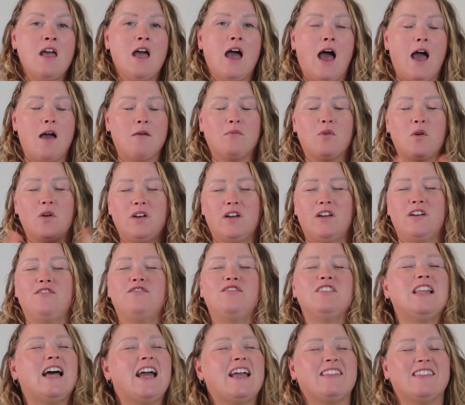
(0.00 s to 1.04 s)
I'm going on a
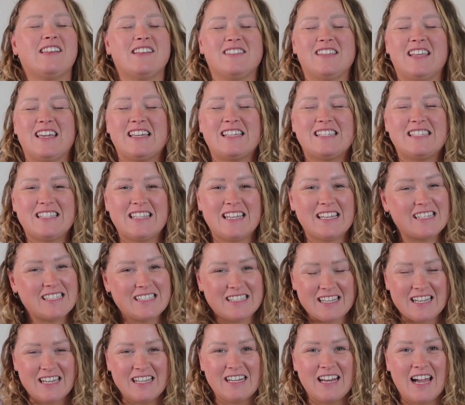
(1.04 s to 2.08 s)
flight that's like 16